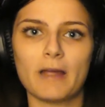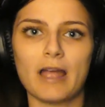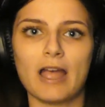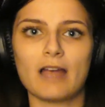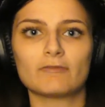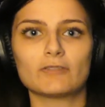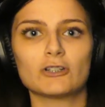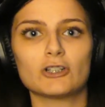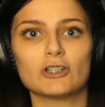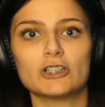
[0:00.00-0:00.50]

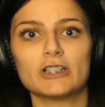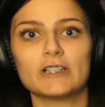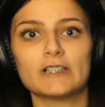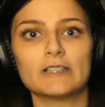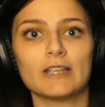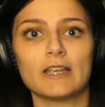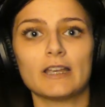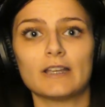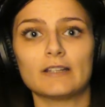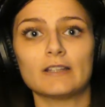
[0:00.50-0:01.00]
after she
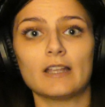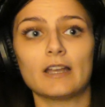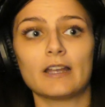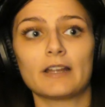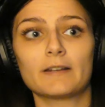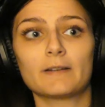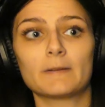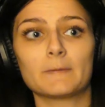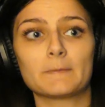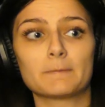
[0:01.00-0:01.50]
said
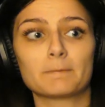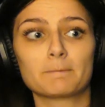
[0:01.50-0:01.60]
like